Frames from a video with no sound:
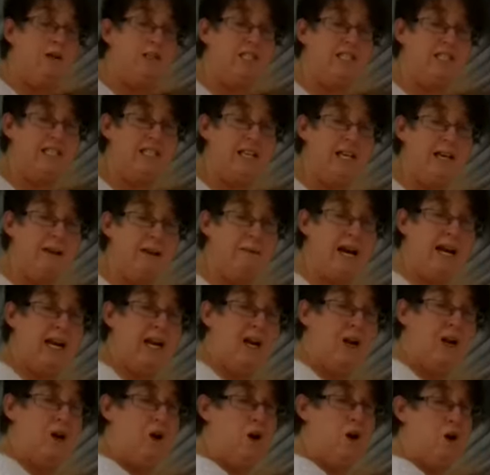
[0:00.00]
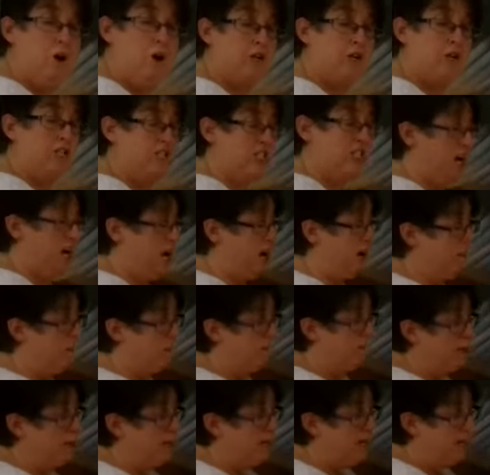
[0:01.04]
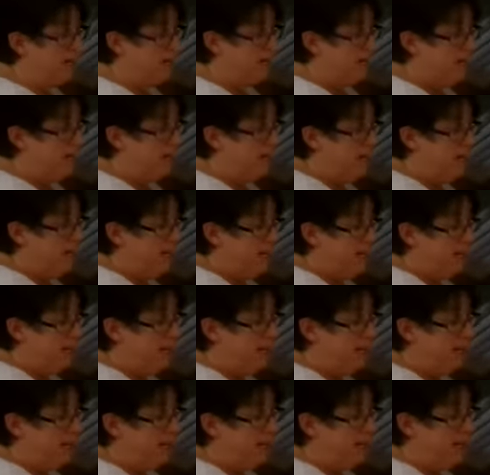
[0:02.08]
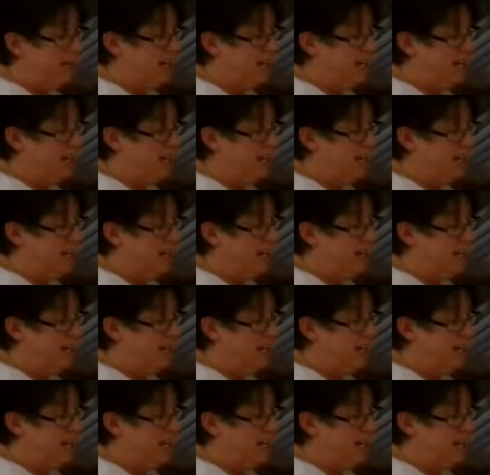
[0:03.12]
Stickman looked up and